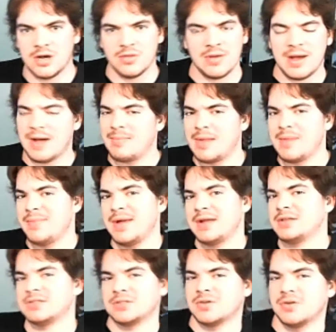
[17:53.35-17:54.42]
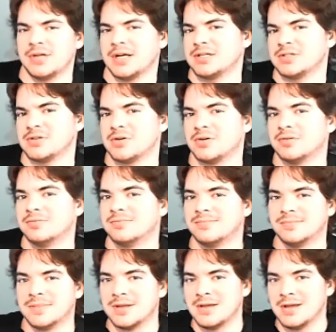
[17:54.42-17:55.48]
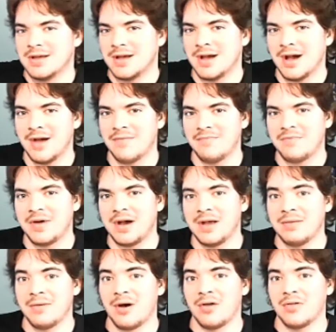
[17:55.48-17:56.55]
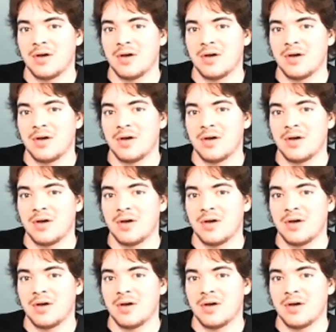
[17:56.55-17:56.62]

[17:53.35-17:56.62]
Although my back doesn't hurt yet, so I'm fine.